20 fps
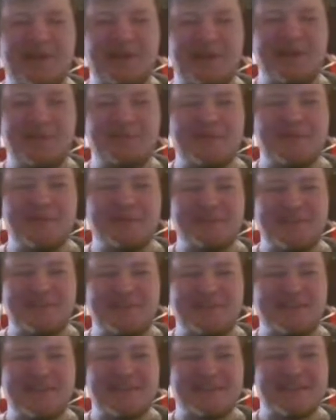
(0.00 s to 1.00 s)
up, and I'm just
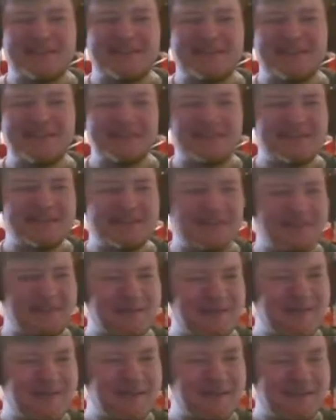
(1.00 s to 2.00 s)
like,
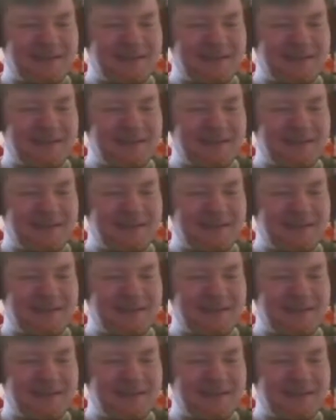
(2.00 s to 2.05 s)
okay.